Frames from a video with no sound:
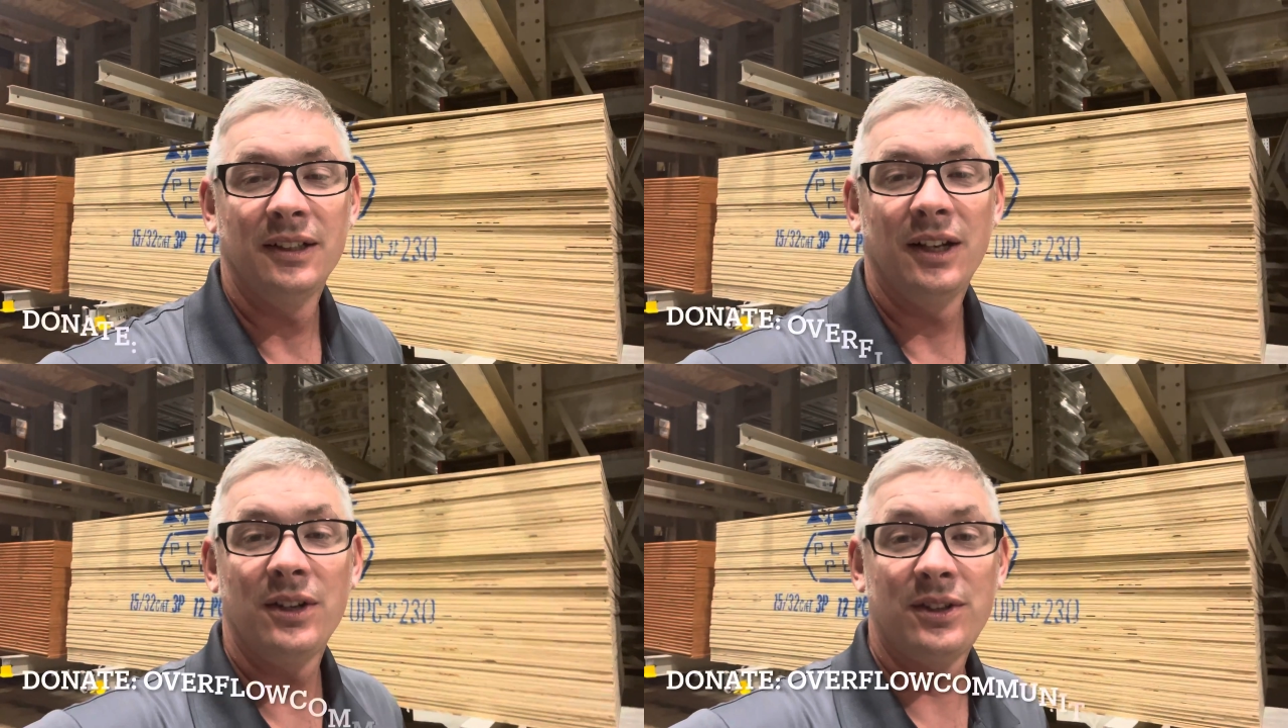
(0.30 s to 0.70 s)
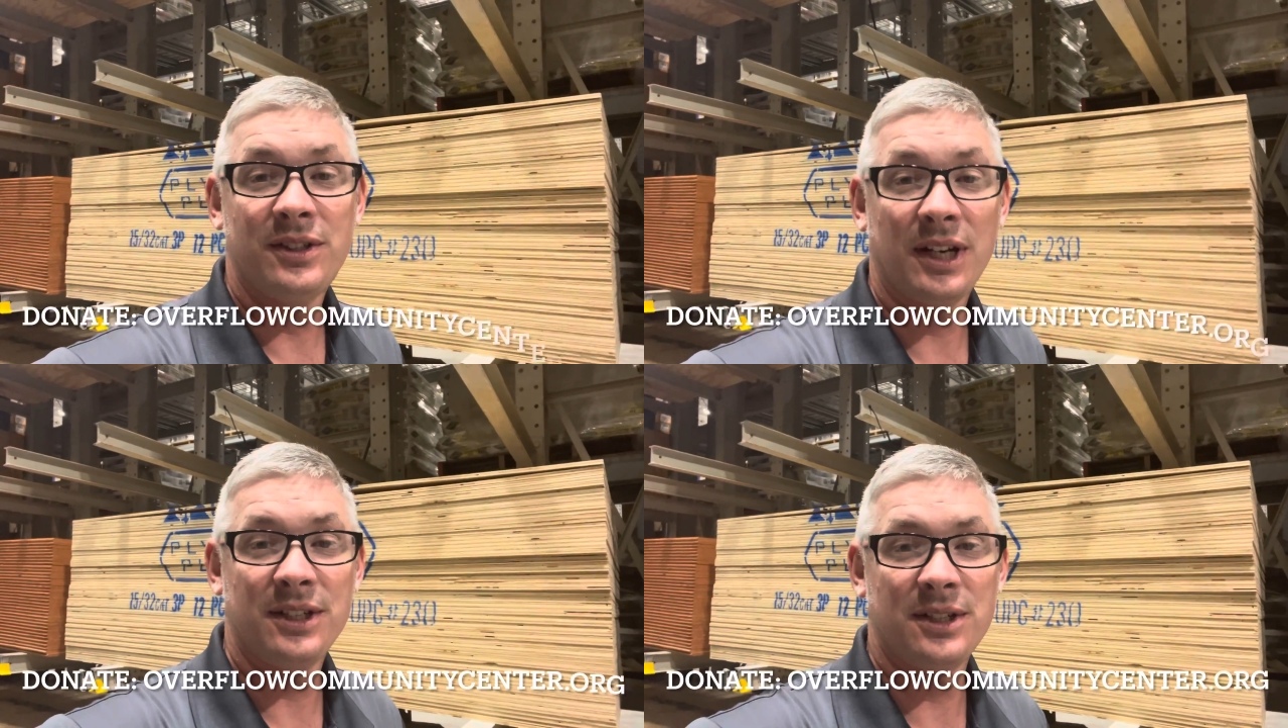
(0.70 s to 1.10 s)
Hello,
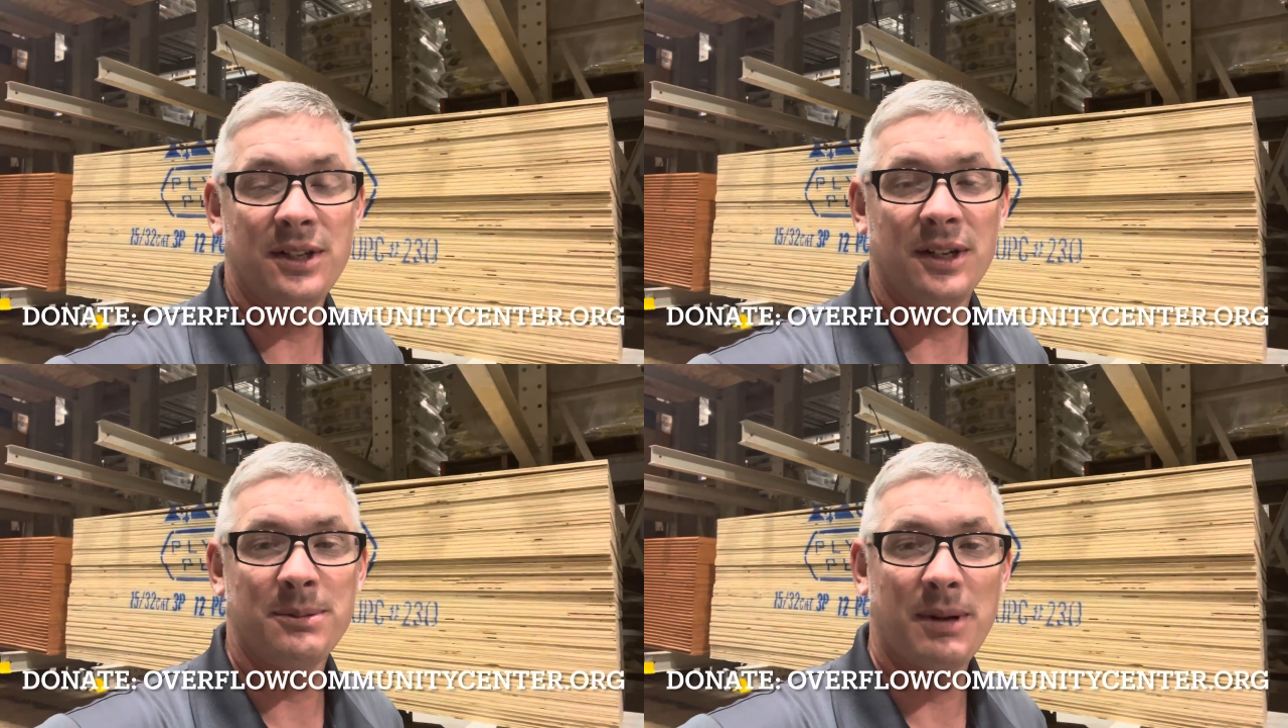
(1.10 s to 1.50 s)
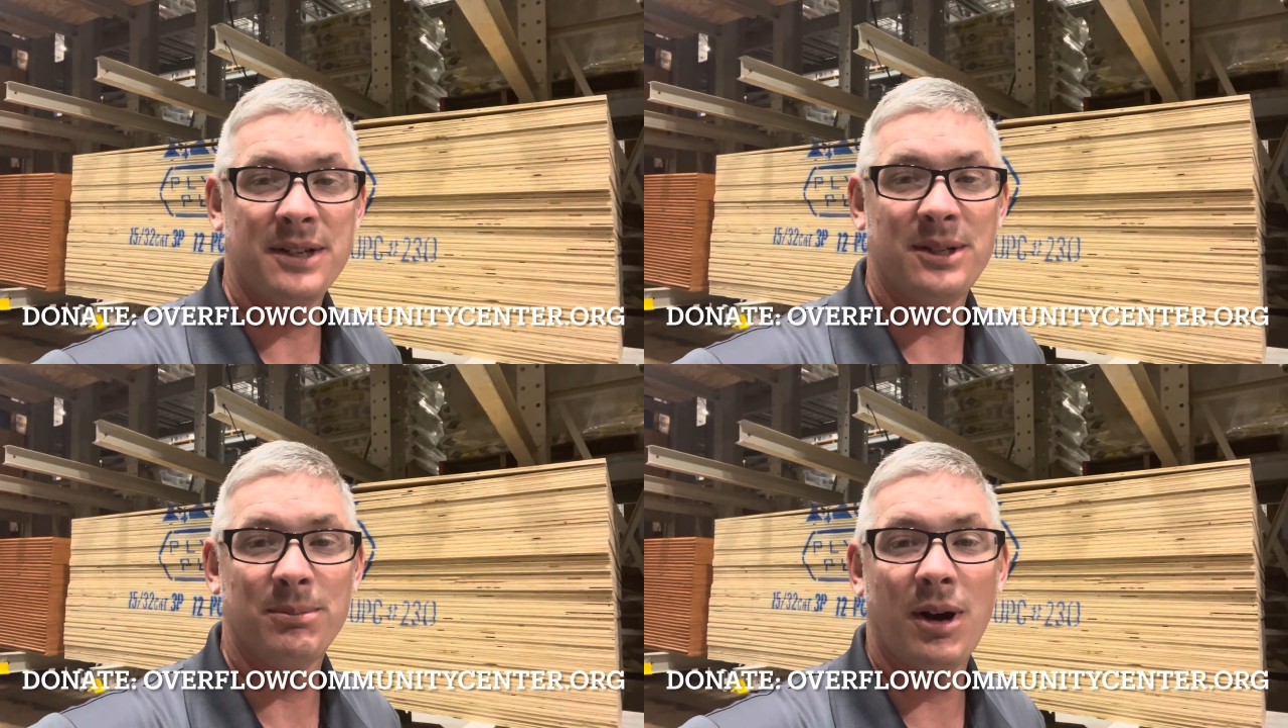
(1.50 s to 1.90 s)
Kentucky District. It's
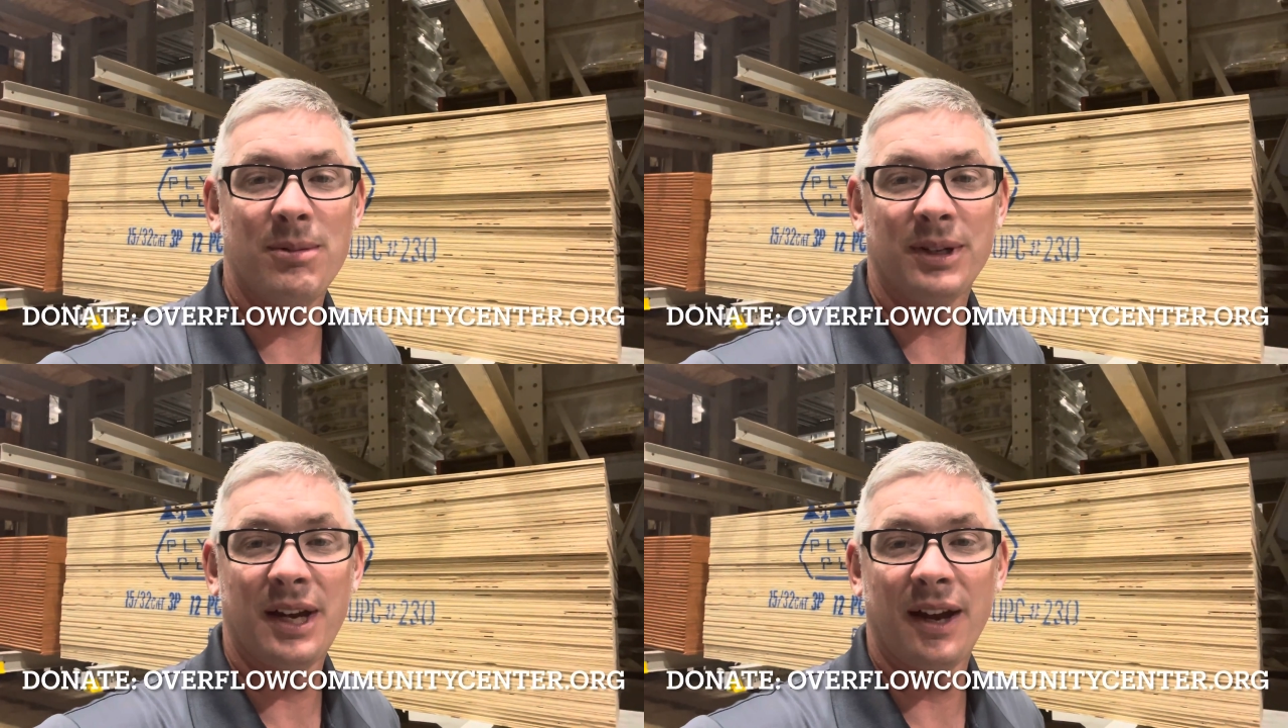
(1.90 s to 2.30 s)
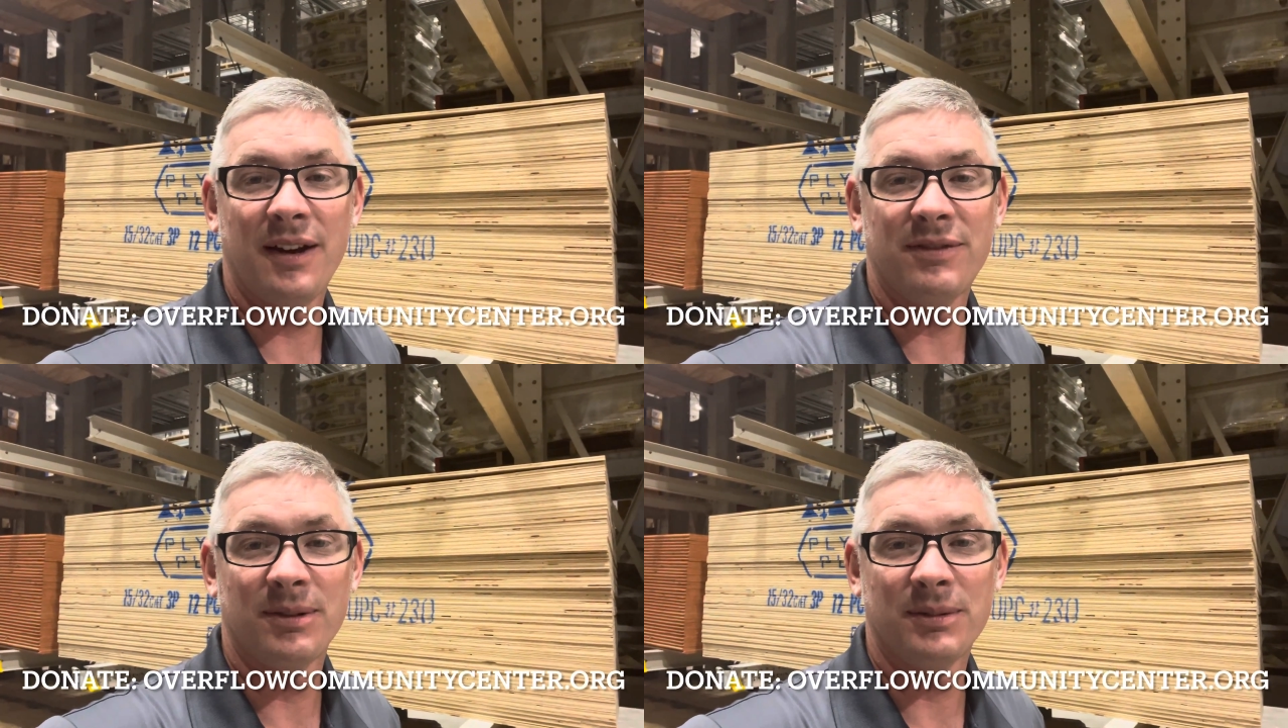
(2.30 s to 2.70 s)
Pastor Bob
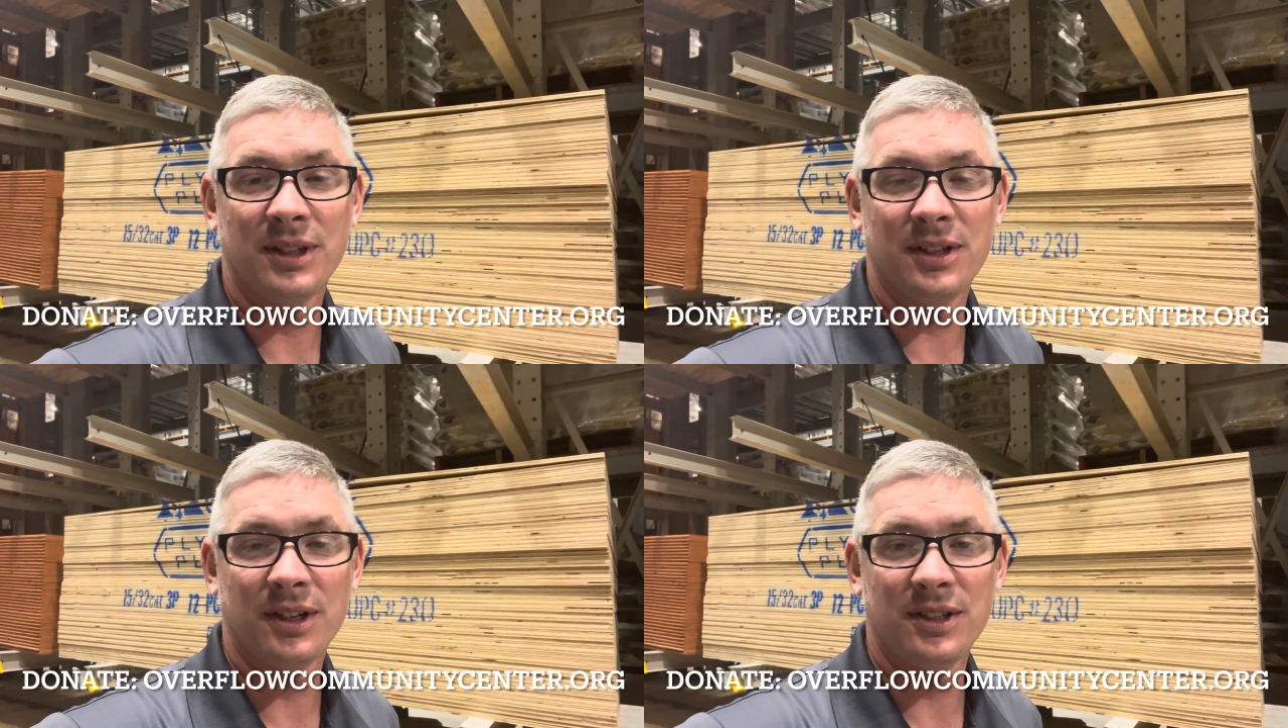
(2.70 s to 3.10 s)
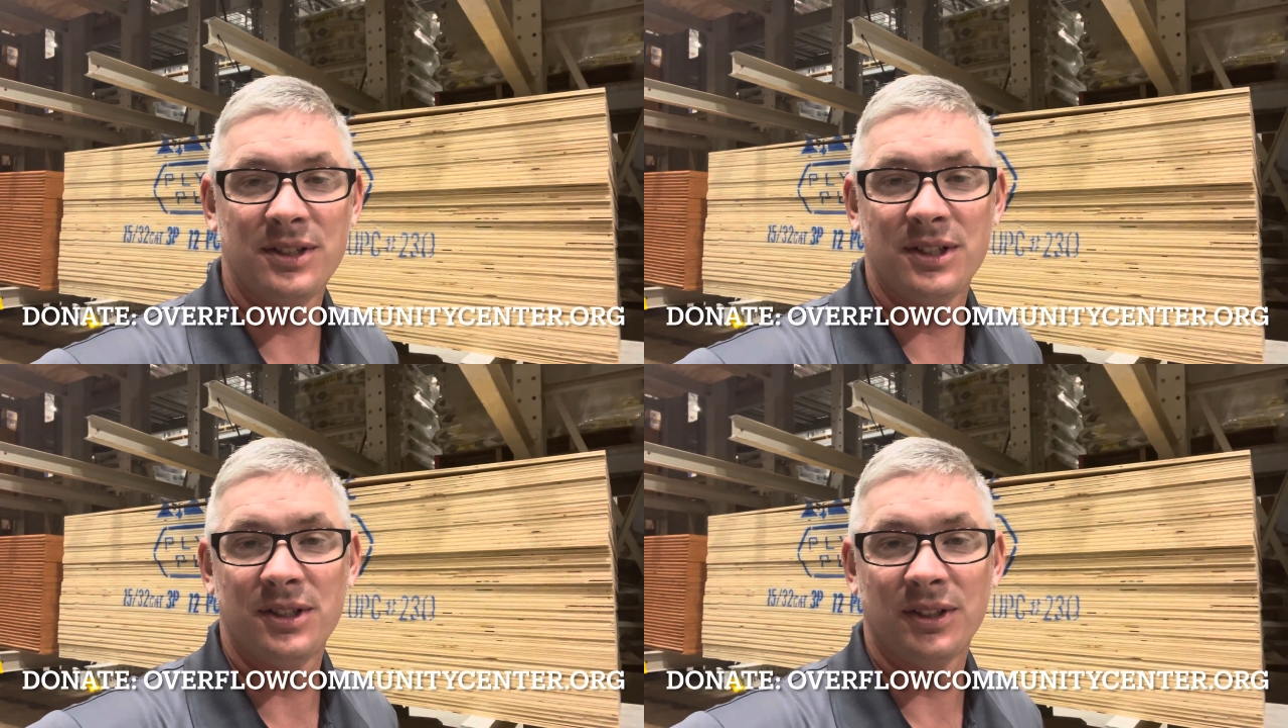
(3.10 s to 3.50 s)
McKay from Kentucky
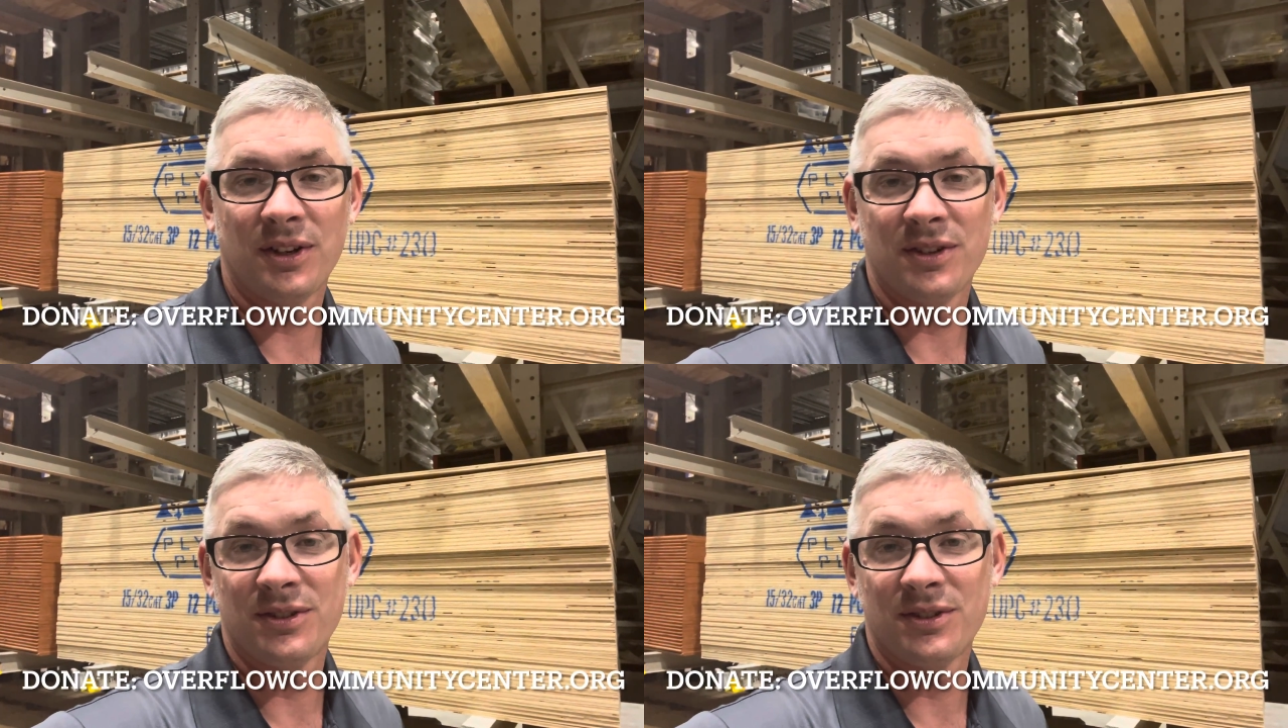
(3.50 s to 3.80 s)
District